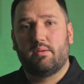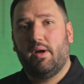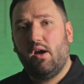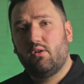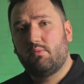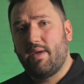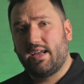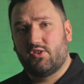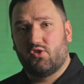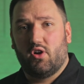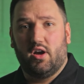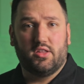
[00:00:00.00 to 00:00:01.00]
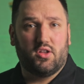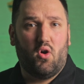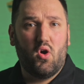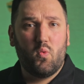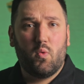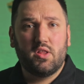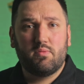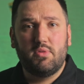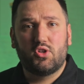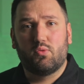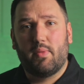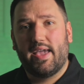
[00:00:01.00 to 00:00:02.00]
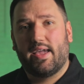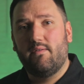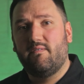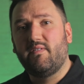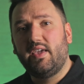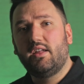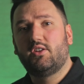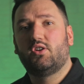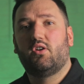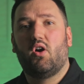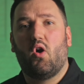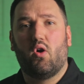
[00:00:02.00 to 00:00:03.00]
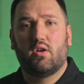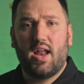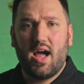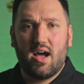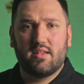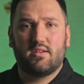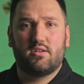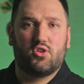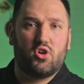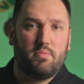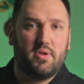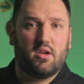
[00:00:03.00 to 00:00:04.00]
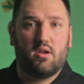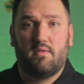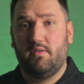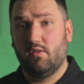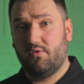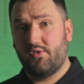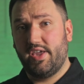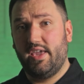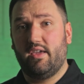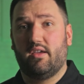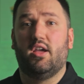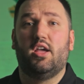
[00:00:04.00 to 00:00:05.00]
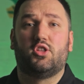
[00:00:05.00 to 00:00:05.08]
about MacDroid or want me to make a video on another topic, feel free